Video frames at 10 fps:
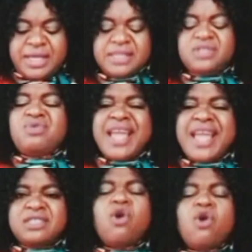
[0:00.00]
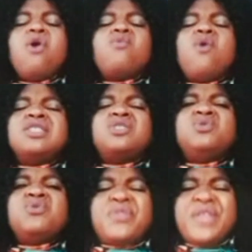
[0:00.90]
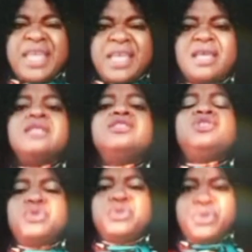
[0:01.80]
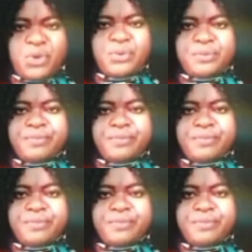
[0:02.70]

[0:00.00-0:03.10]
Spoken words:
is right or what you think you know.